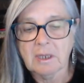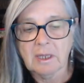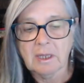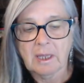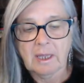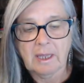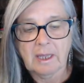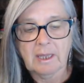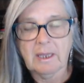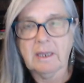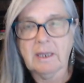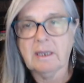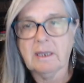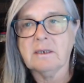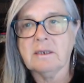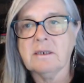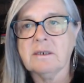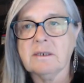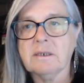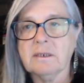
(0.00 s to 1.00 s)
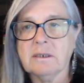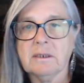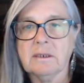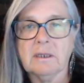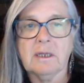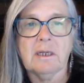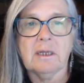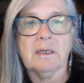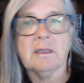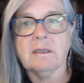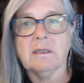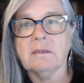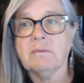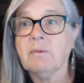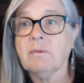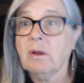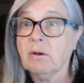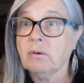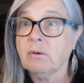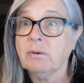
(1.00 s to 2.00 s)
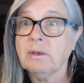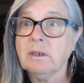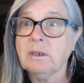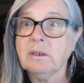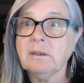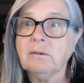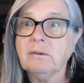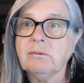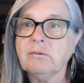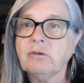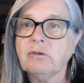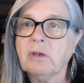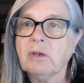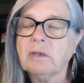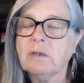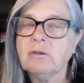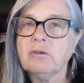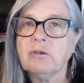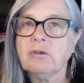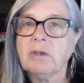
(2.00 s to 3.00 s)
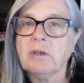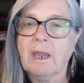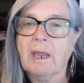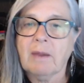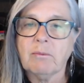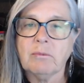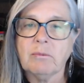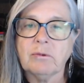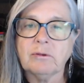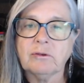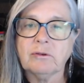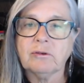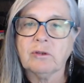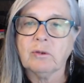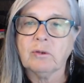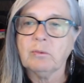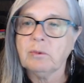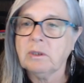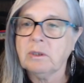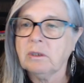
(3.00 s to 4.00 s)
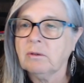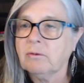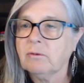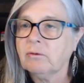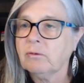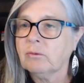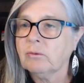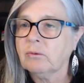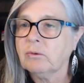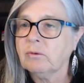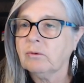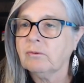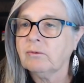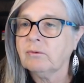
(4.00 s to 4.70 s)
And I'll quickly change cameras so we can sort of